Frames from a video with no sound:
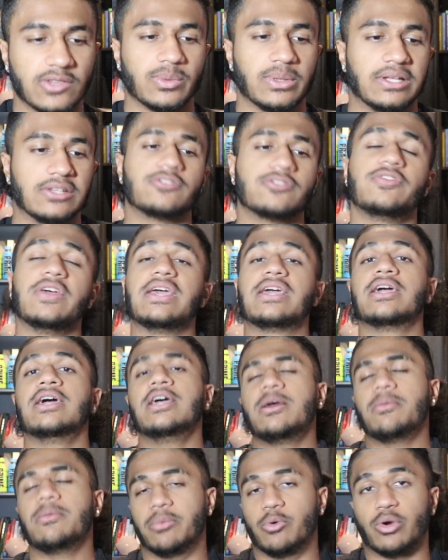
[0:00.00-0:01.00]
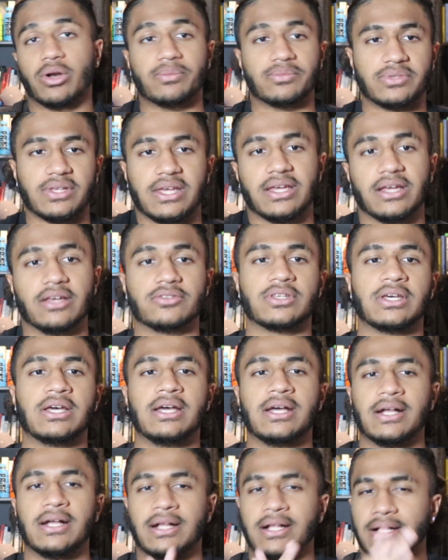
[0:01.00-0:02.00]
is fake, but what I'm saying is
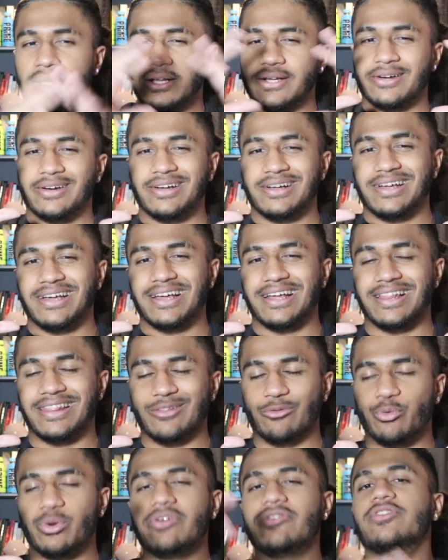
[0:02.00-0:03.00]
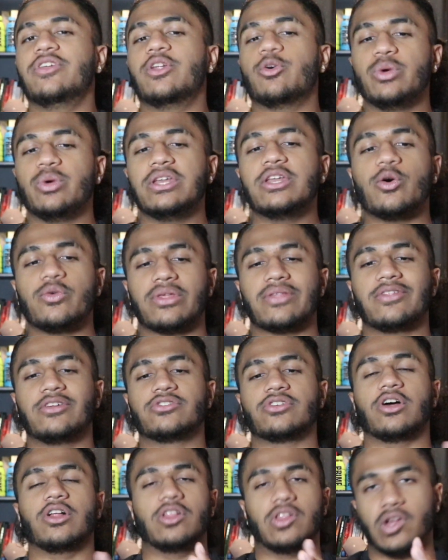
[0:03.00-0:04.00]
we know that there's a
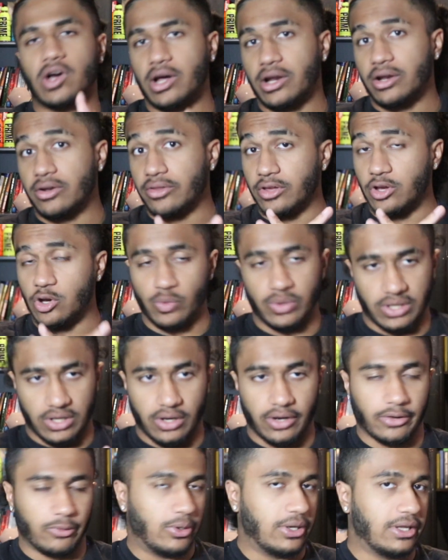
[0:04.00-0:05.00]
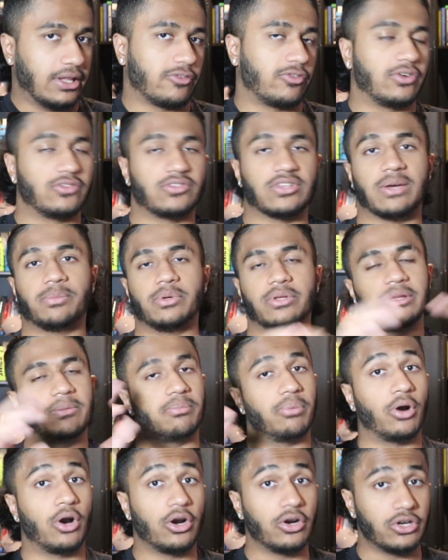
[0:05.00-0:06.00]
lot going on, right? Like, for example, the
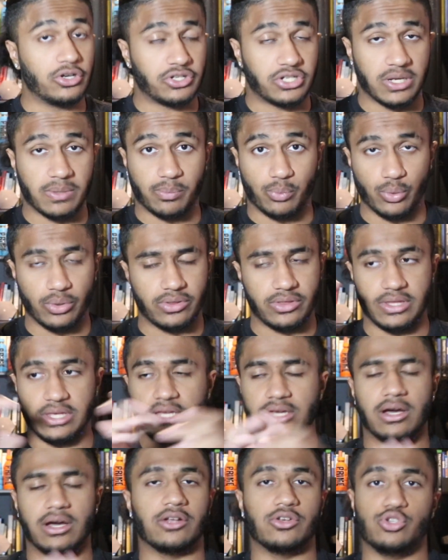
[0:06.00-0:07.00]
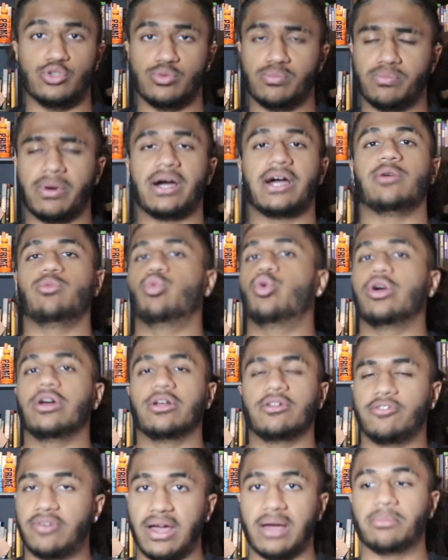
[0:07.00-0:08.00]
partnership with the Dubai royal
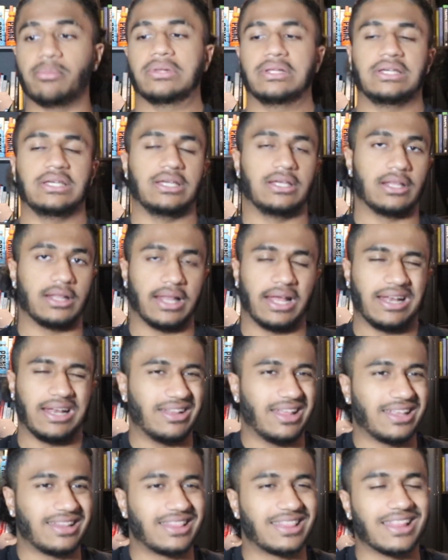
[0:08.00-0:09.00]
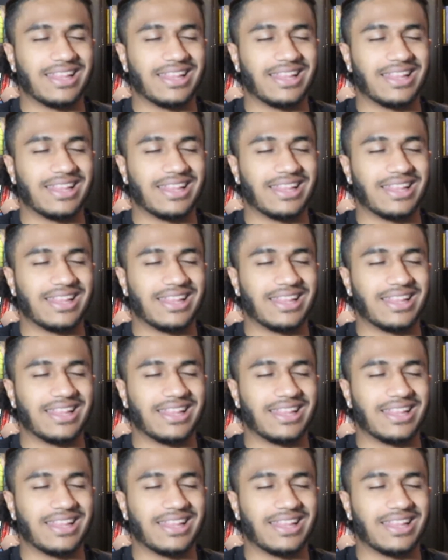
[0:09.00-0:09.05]
family, like